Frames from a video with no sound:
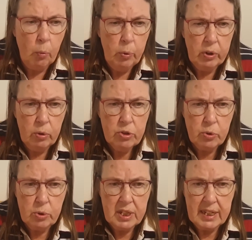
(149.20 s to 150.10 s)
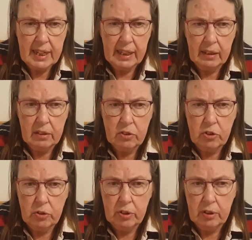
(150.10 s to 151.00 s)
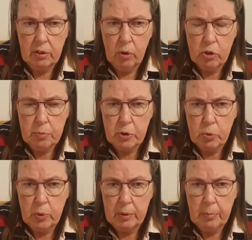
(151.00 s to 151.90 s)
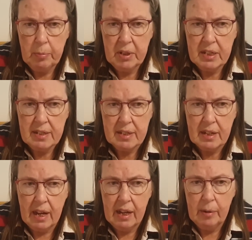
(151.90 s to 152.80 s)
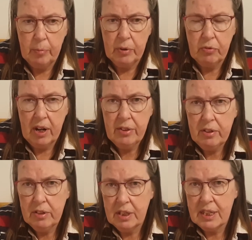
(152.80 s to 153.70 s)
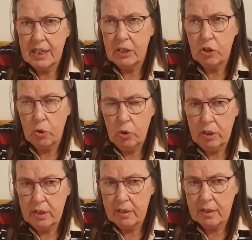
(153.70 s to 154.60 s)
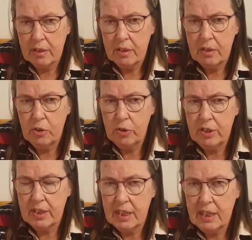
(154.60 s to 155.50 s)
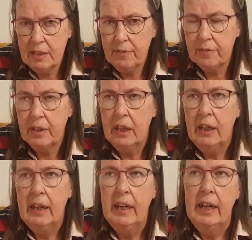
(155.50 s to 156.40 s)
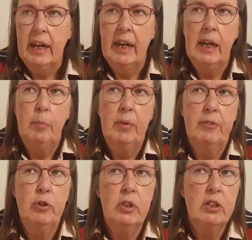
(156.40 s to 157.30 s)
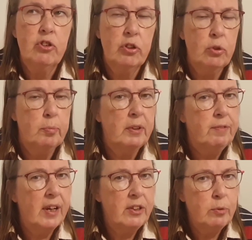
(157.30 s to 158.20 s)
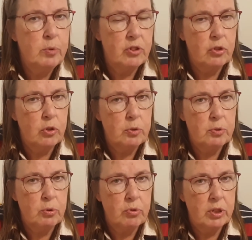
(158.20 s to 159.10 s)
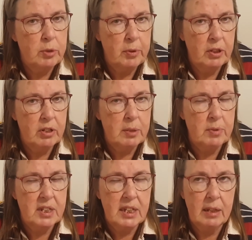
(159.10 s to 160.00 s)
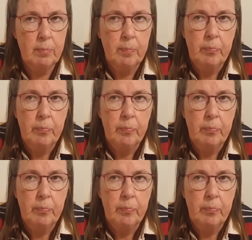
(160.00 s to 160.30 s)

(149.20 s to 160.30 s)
We're also taking to the hospital where Mum is, rather than take chocolates to the staff. A few years ago, my father was in hospital round about Christmas time,